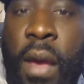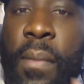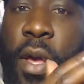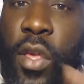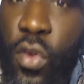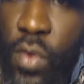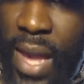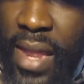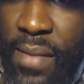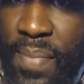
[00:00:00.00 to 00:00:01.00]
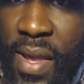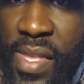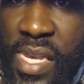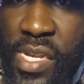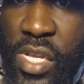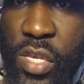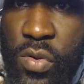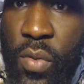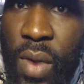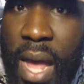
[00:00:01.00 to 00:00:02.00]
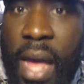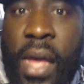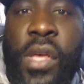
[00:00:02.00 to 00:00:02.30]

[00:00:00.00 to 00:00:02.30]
But you got to pay attention to it. Why?